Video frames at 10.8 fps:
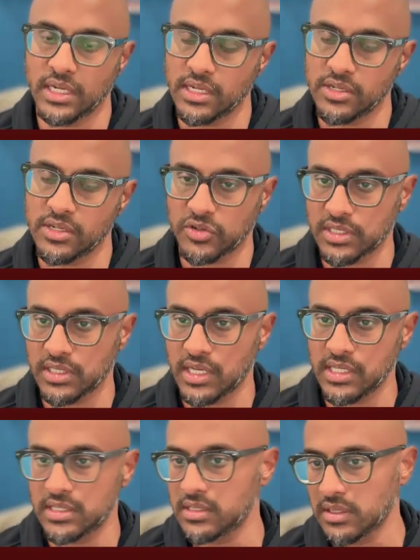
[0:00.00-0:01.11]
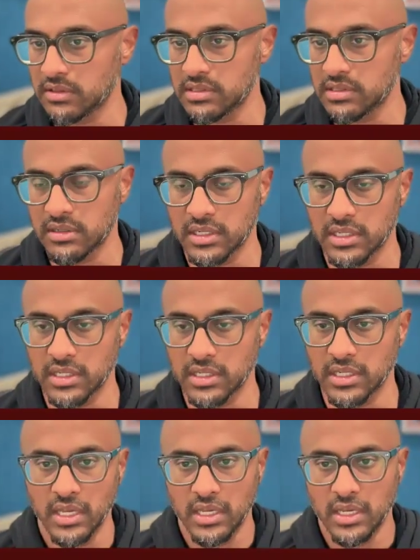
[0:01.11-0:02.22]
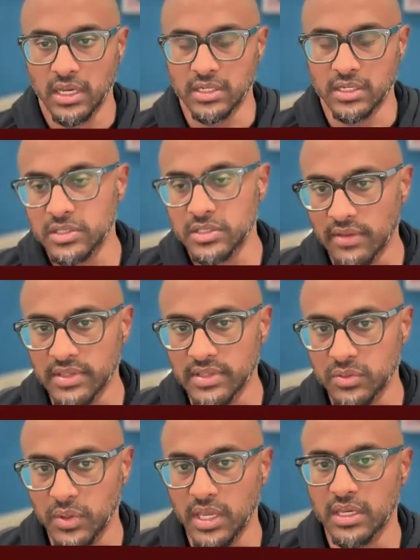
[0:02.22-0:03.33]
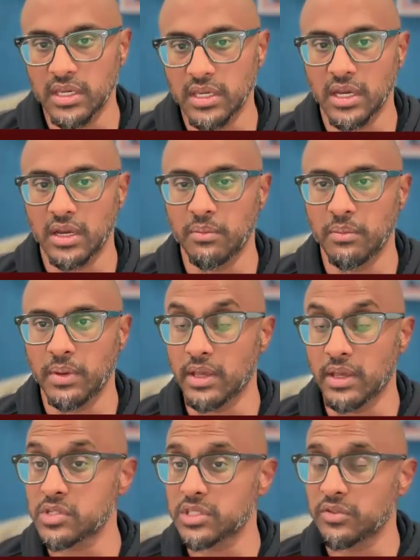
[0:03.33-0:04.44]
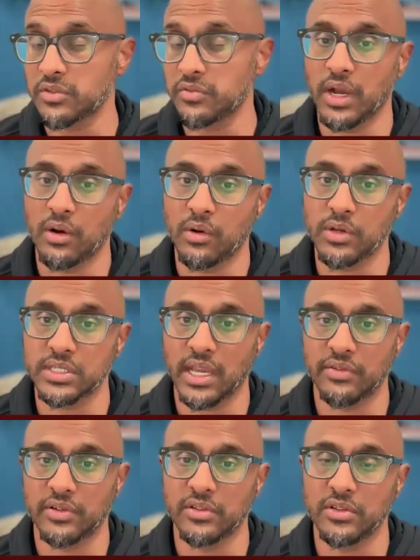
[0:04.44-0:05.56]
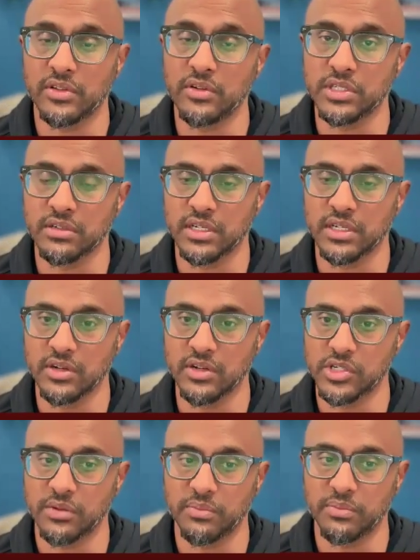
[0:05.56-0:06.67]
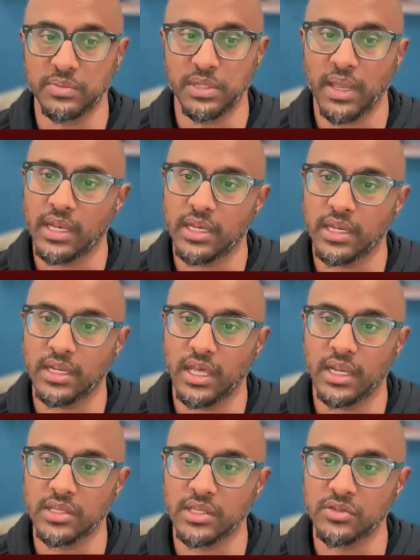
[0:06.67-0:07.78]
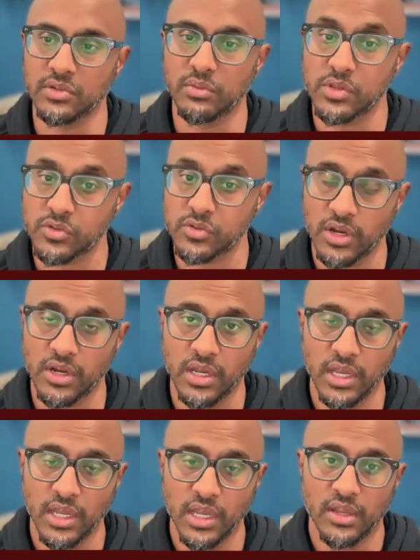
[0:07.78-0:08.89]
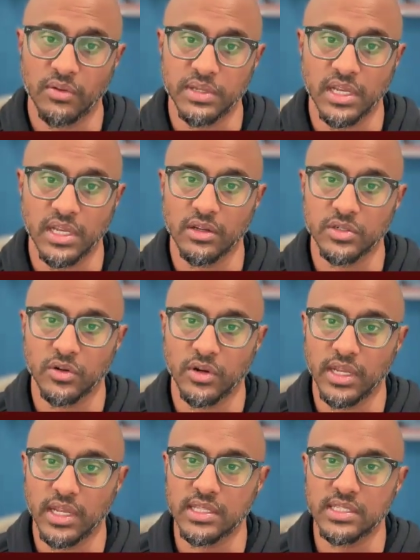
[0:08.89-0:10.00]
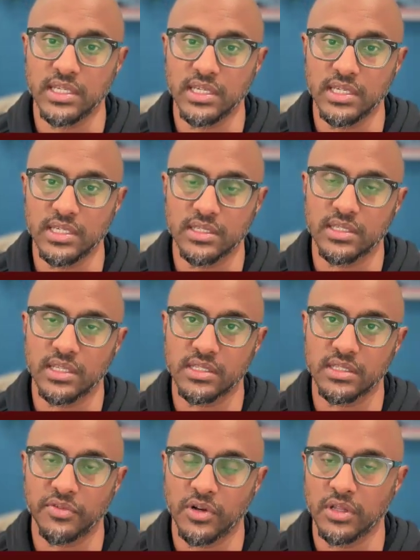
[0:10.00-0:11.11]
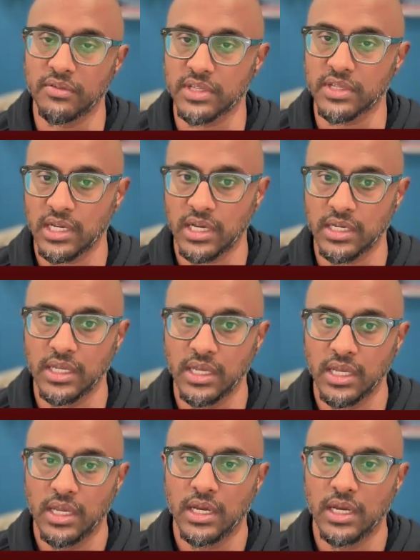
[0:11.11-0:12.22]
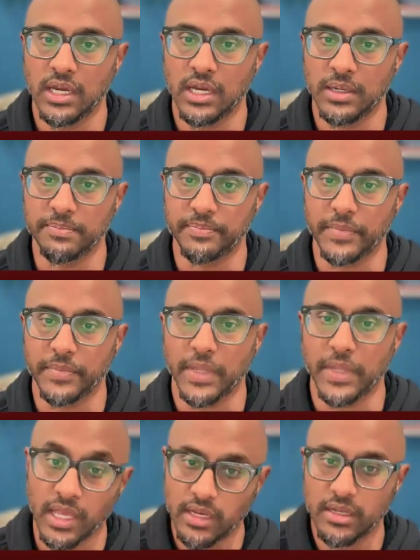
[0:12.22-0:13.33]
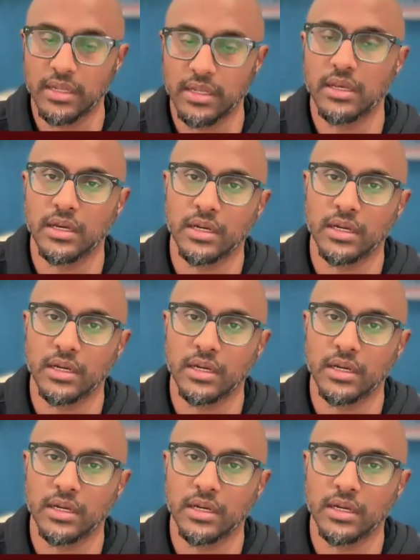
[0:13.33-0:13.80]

said it struck sites in southern Syria on Tuesday of this week, and that was just a few hours after the new Syrian leadership demanded that Israel withdraw from the territory it had seized since the fall of Assad. And again,